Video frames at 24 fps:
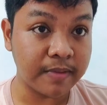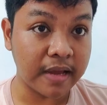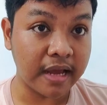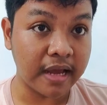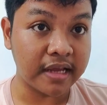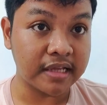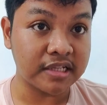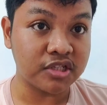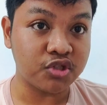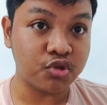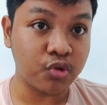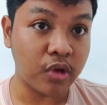
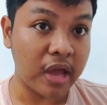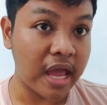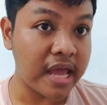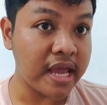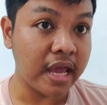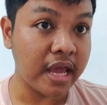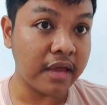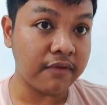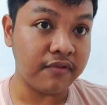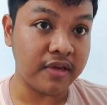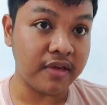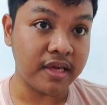back into
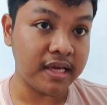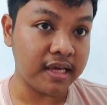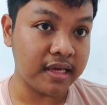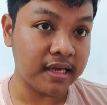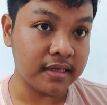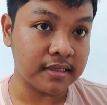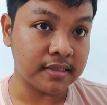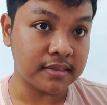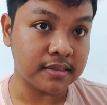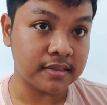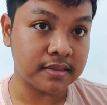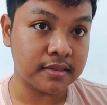
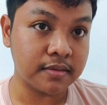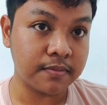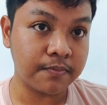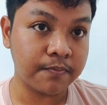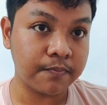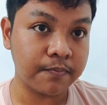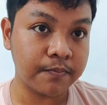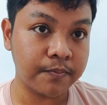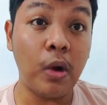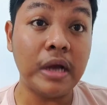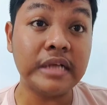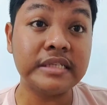AAVEs.
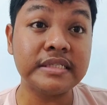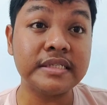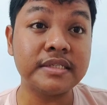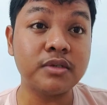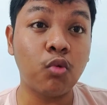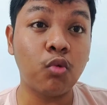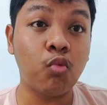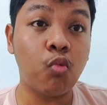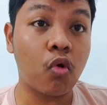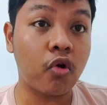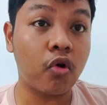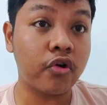Once a
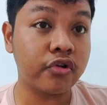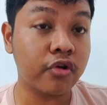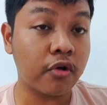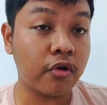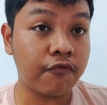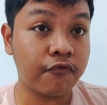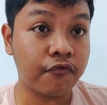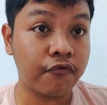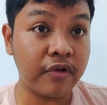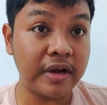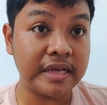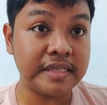word or
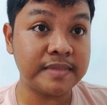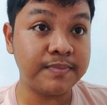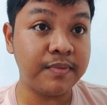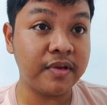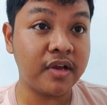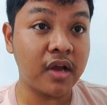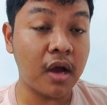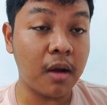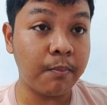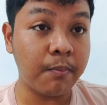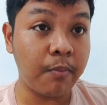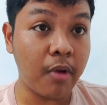phrase
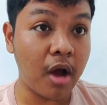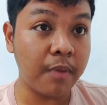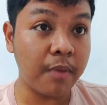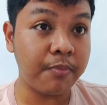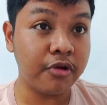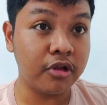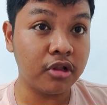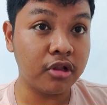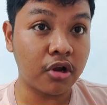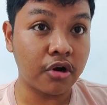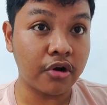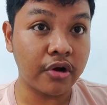becomes
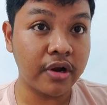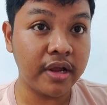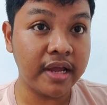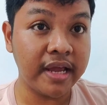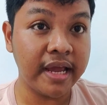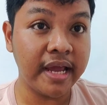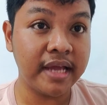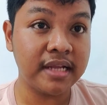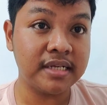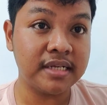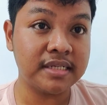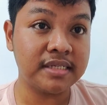popular,
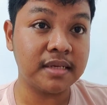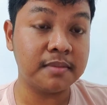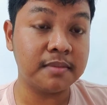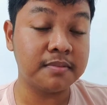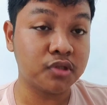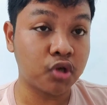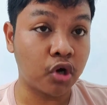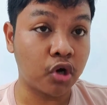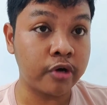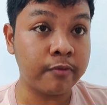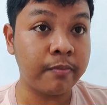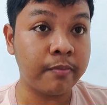it is
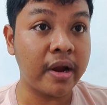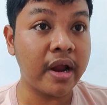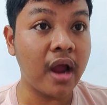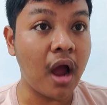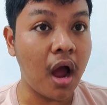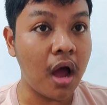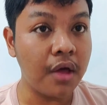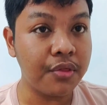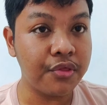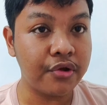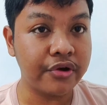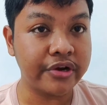absorbed by
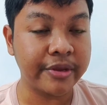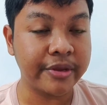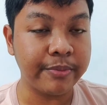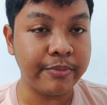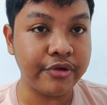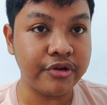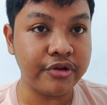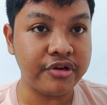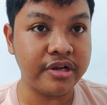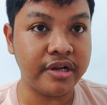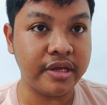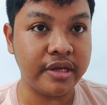other
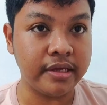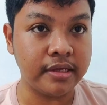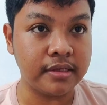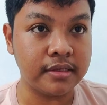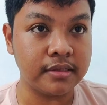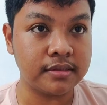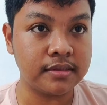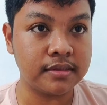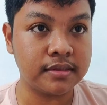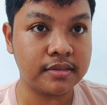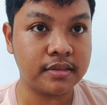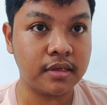
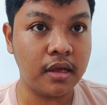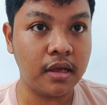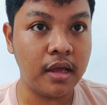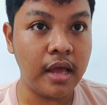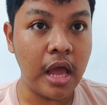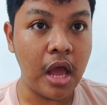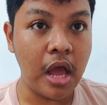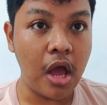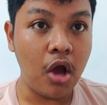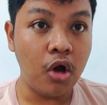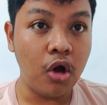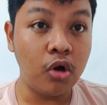communities,
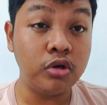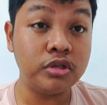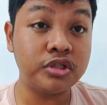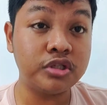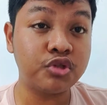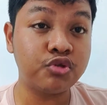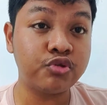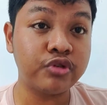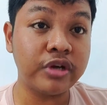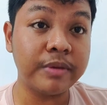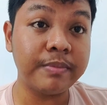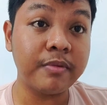who
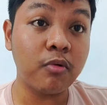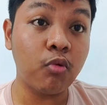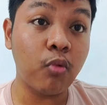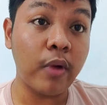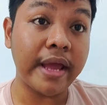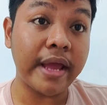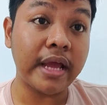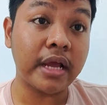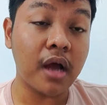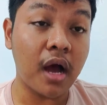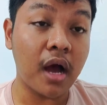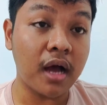strip
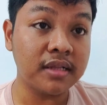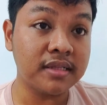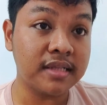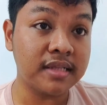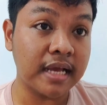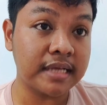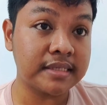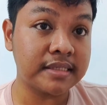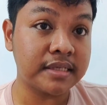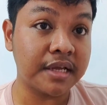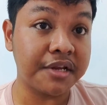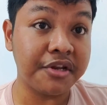away
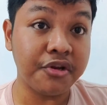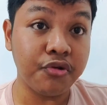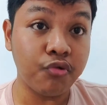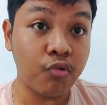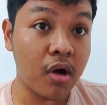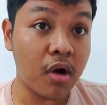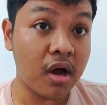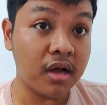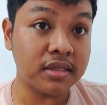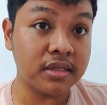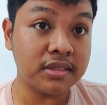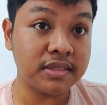context and
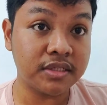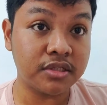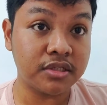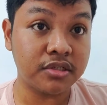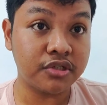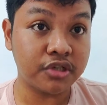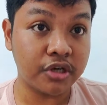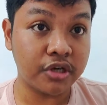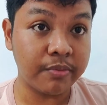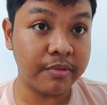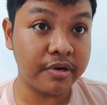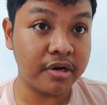nuanced
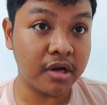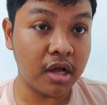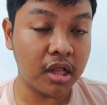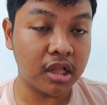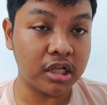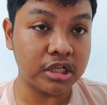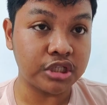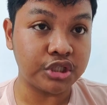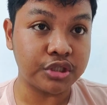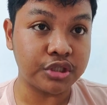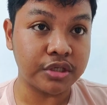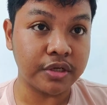
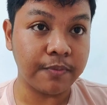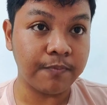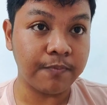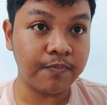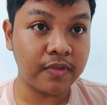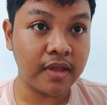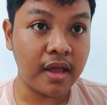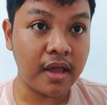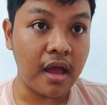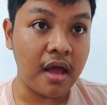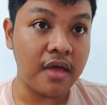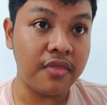terminology.
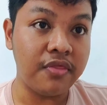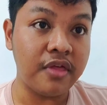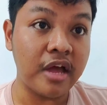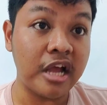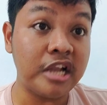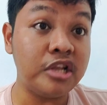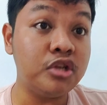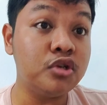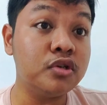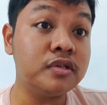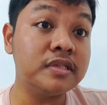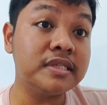
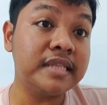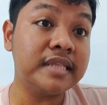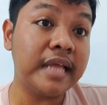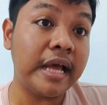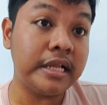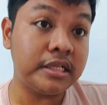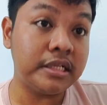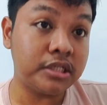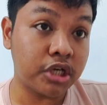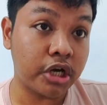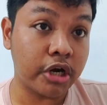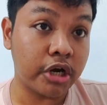Then new
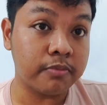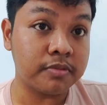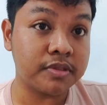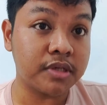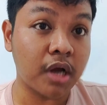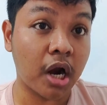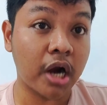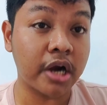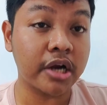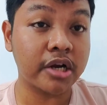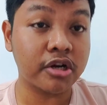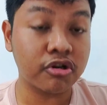slang terms
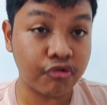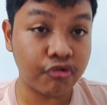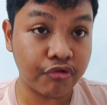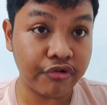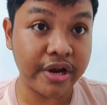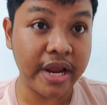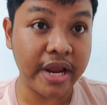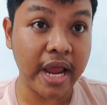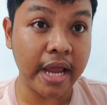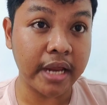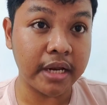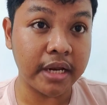are
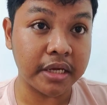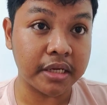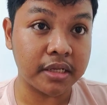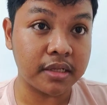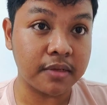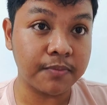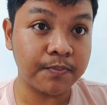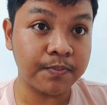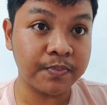created,